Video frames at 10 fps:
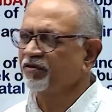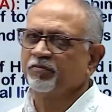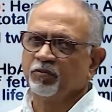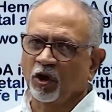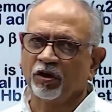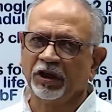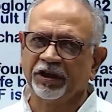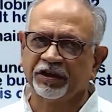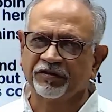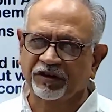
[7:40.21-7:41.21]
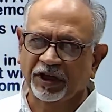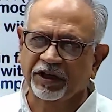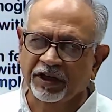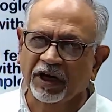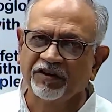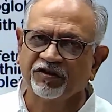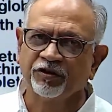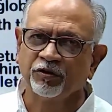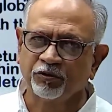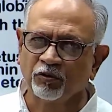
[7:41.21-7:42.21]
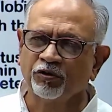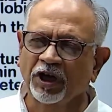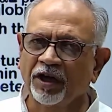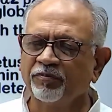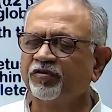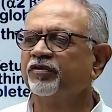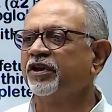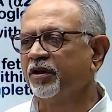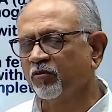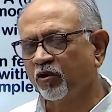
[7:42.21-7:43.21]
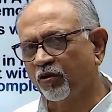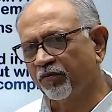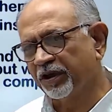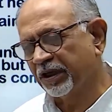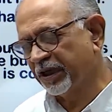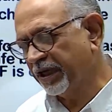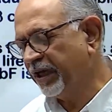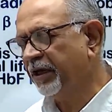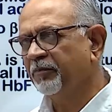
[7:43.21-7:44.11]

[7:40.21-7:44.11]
Broadly, it is categorized into 2 types: hemoglobin A,